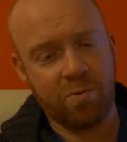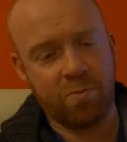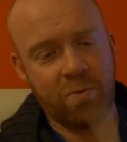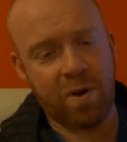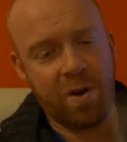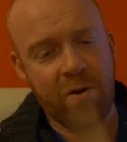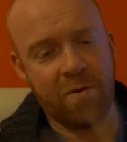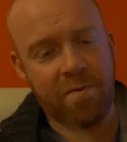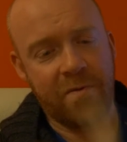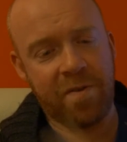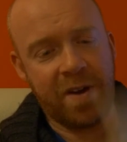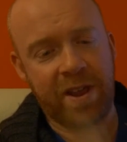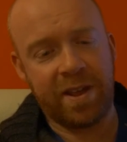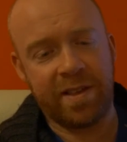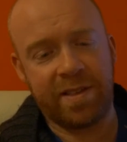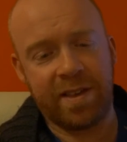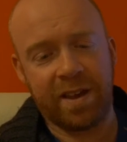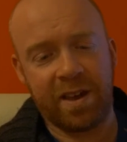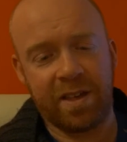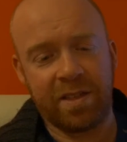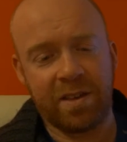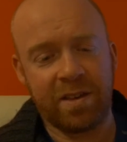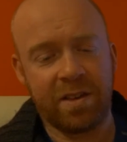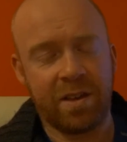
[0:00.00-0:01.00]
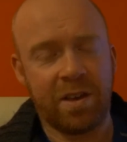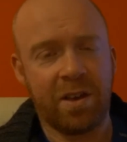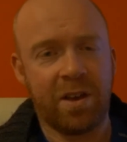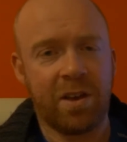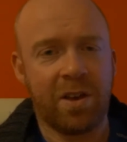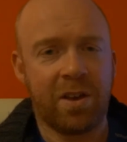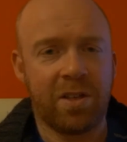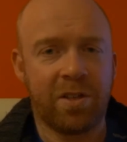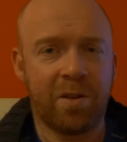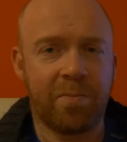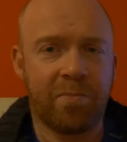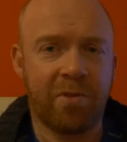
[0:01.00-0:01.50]
well, very together.
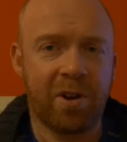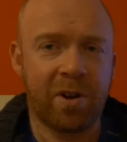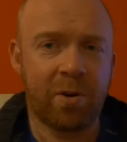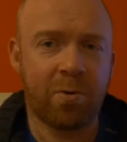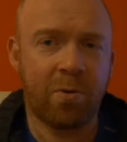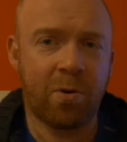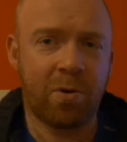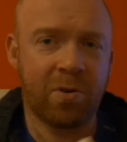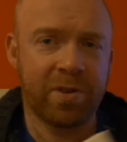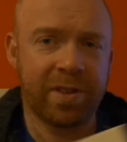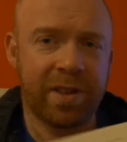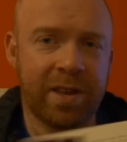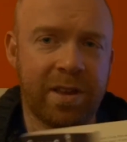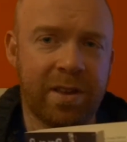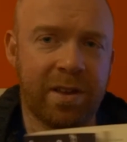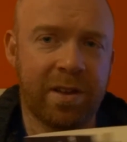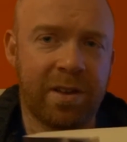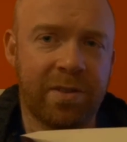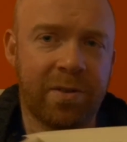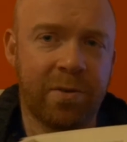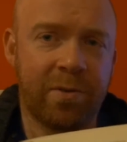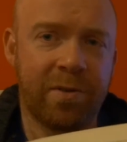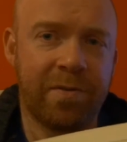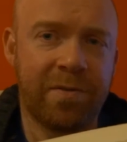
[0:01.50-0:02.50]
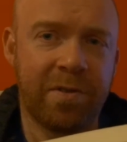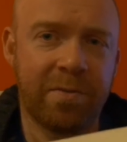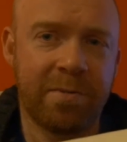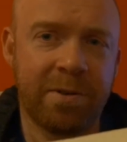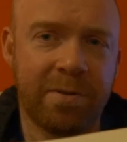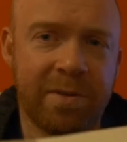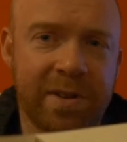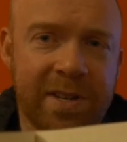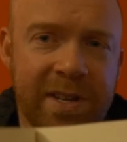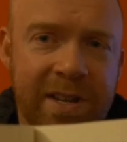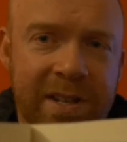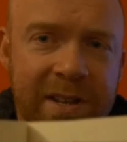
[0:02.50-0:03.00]
The print quality, I don't know if you'll be
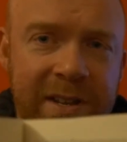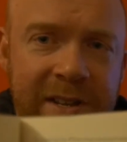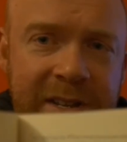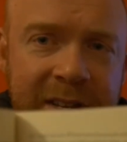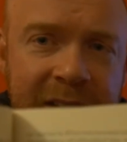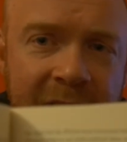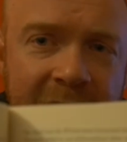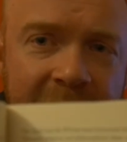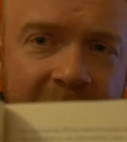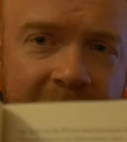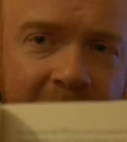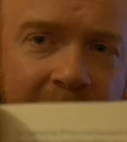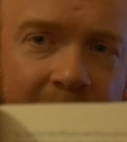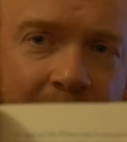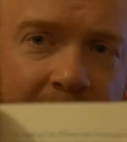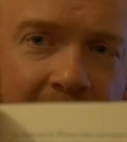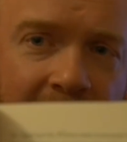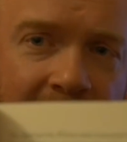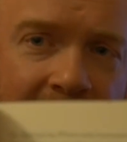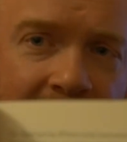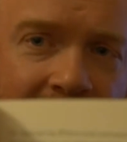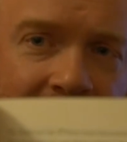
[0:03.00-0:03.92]
able to see this, but